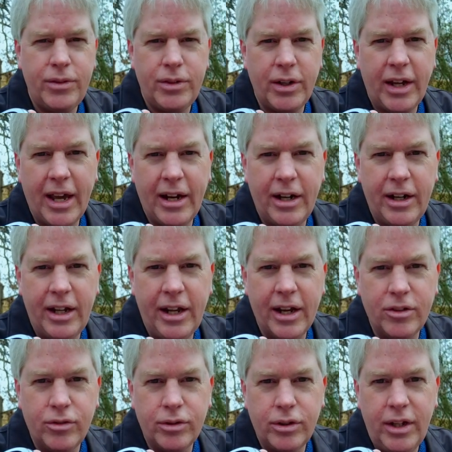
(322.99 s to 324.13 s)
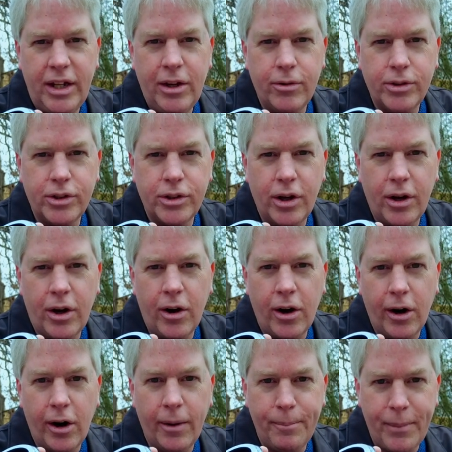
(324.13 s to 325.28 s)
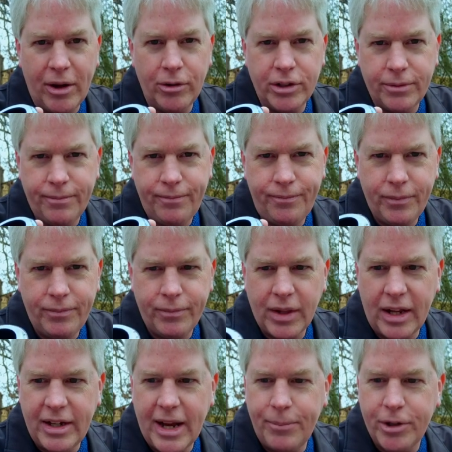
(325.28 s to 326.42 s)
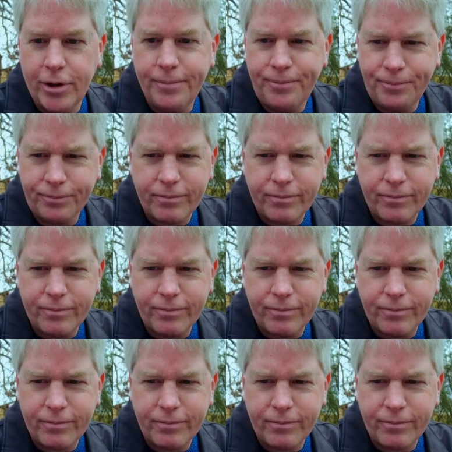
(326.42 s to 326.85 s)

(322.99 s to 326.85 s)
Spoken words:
to Canon EOS R mount adapter.